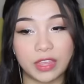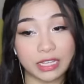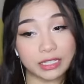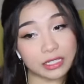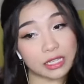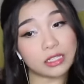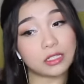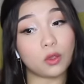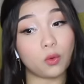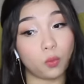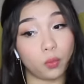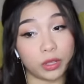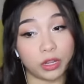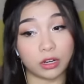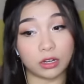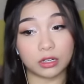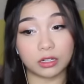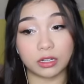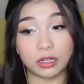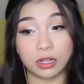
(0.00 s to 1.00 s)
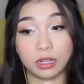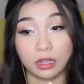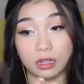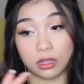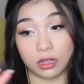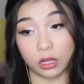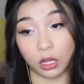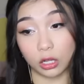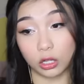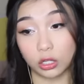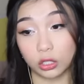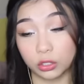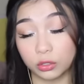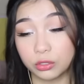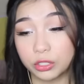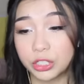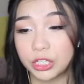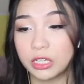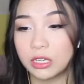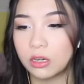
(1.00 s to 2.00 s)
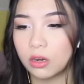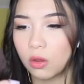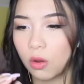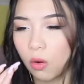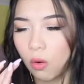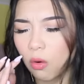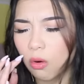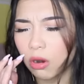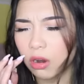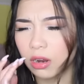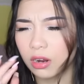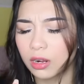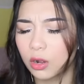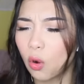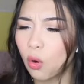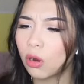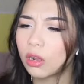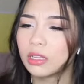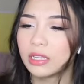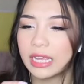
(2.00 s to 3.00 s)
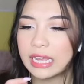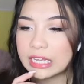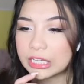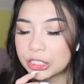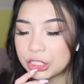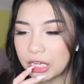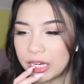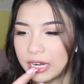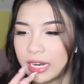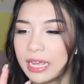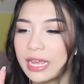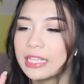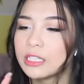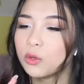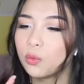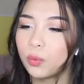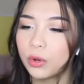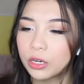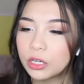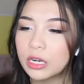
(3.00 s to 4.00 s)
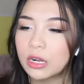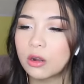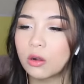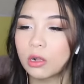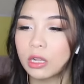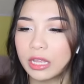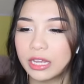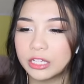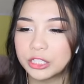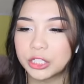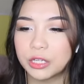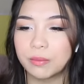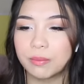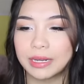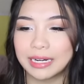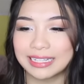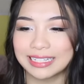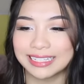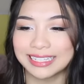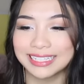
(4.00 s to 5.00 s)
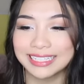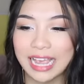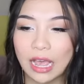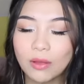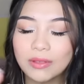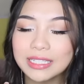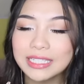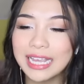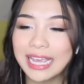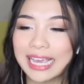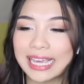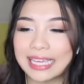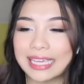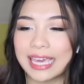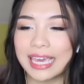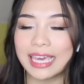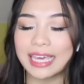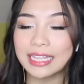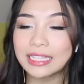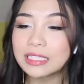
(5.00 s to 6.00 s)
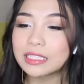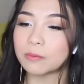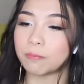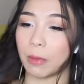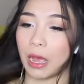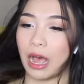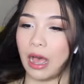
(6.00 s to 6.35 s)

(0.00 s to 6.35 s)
This is a weird conclusion or correlation. It's a weird correlation, but it sounds like Kidz